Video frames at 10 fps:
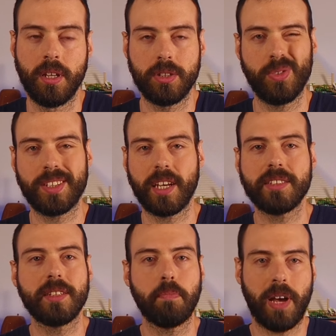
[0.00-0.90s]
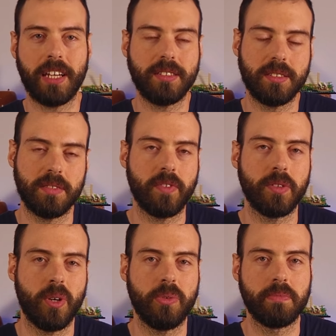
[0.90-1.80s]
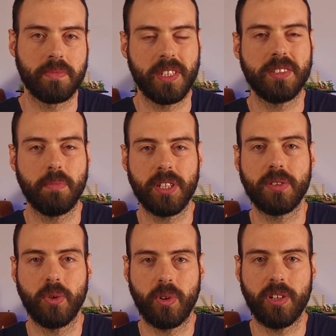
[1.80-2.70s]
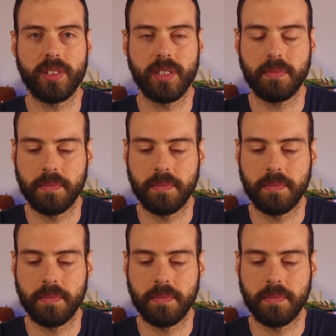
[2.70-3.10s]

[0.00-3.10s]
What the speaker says: So it gets a pass even though it's a bit low quality.